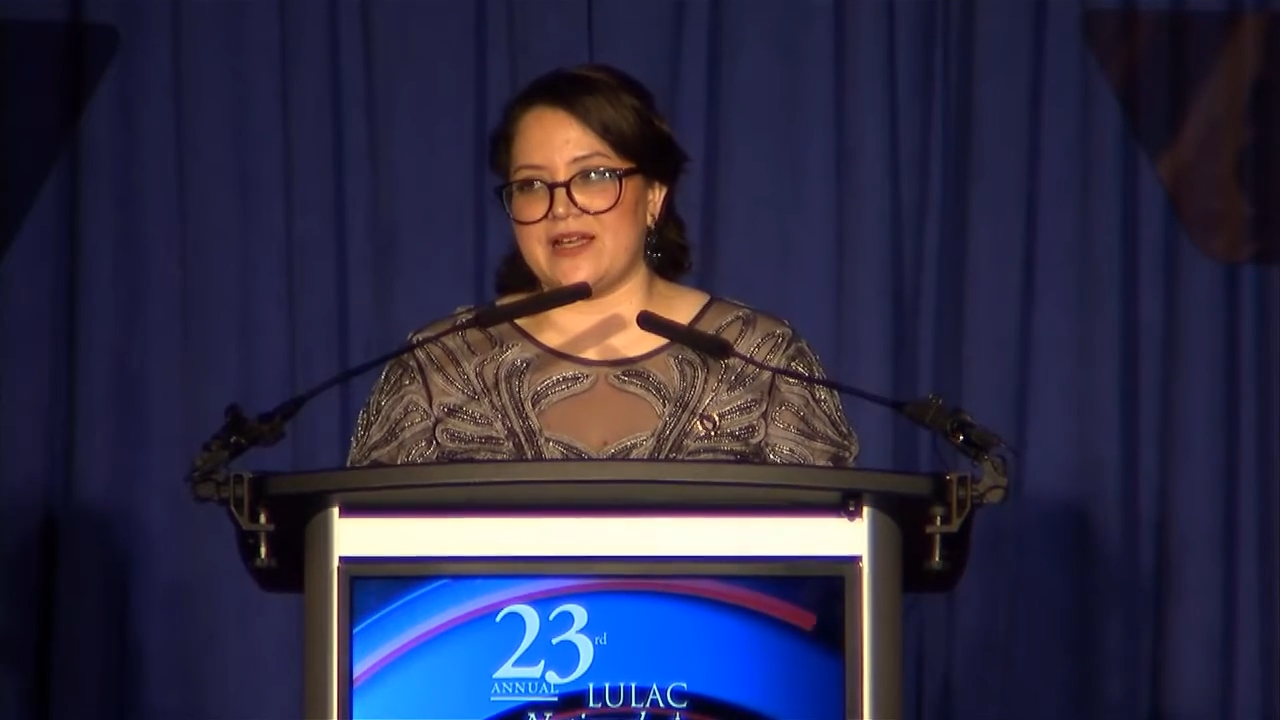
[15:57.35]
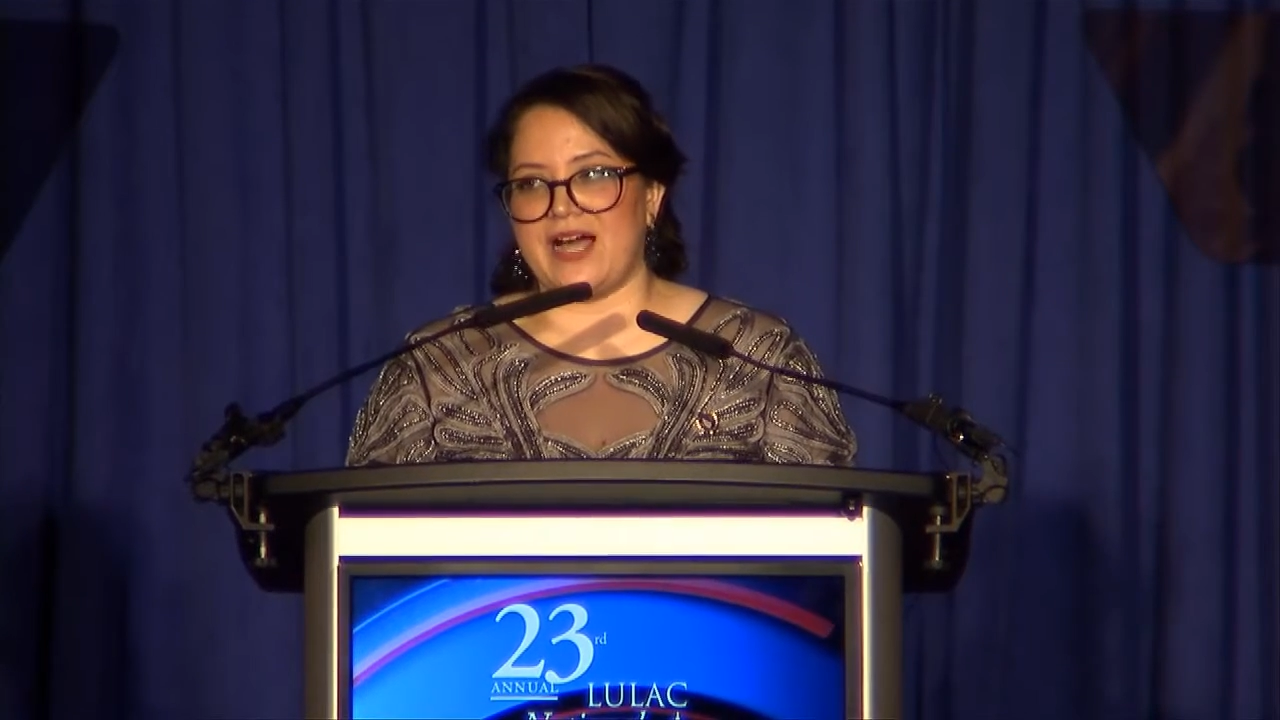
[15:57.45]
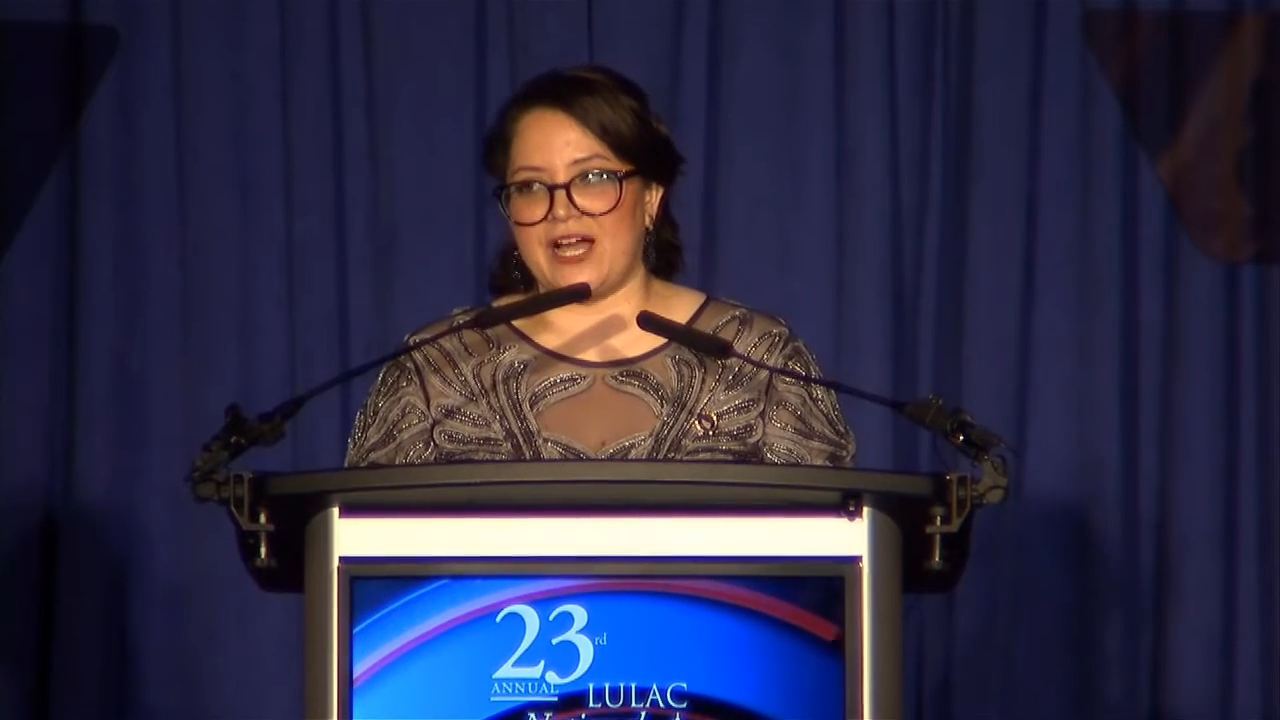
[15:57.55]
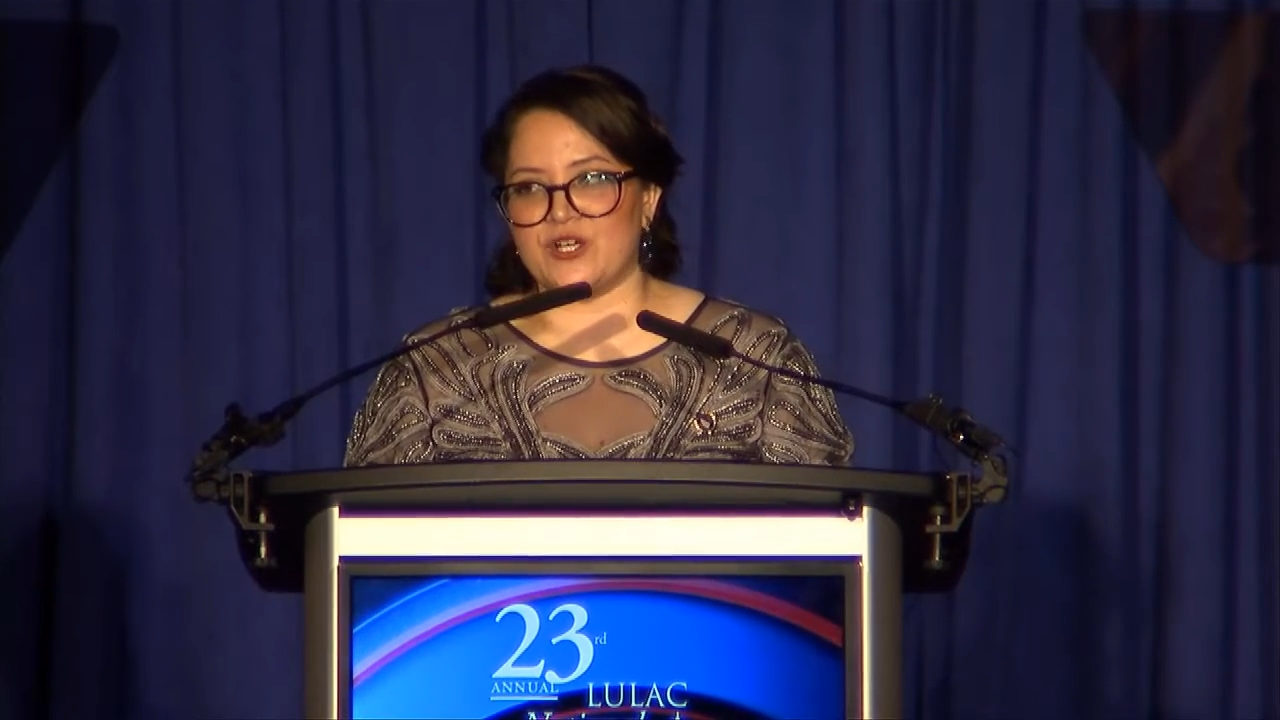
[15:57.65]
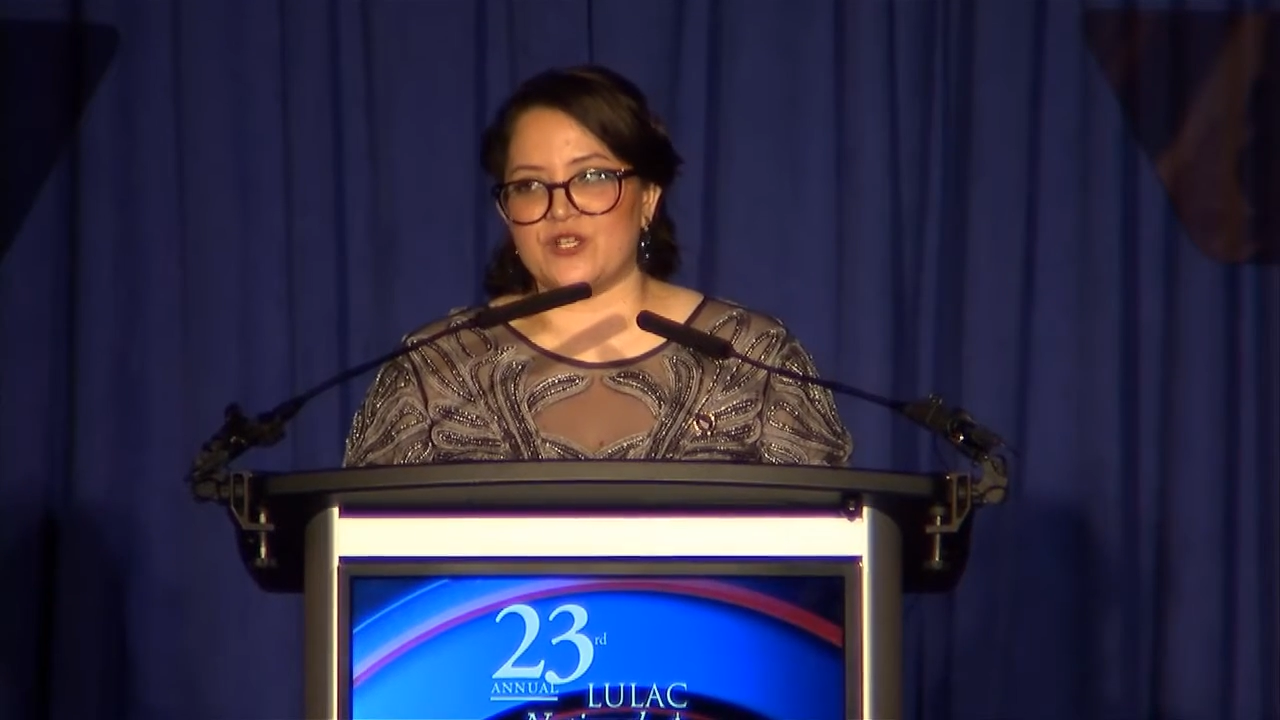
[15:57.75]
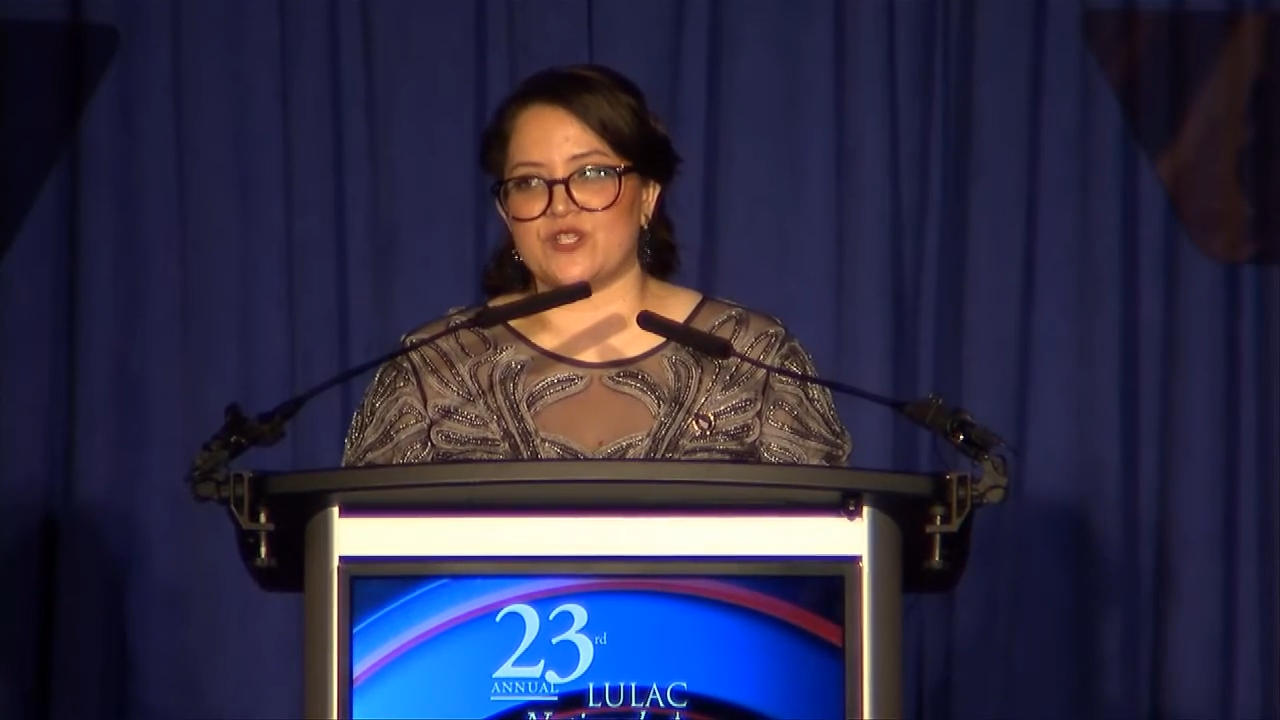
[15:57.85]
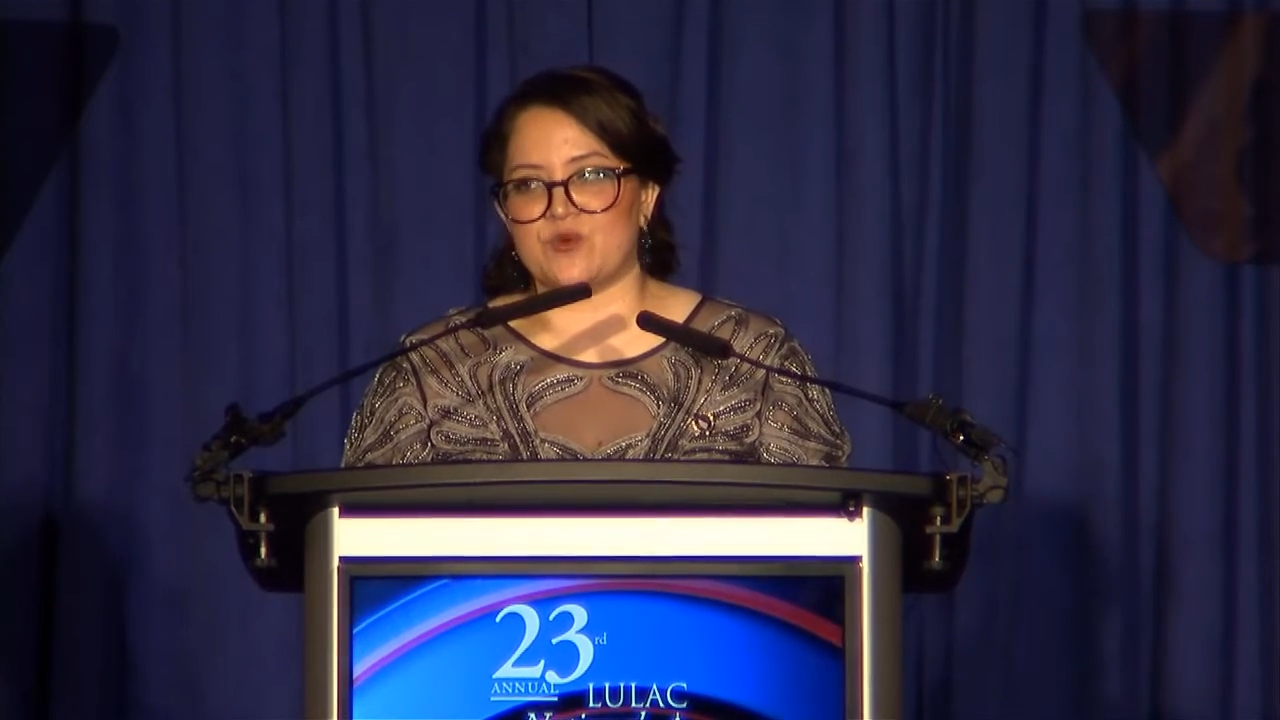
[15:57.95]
I also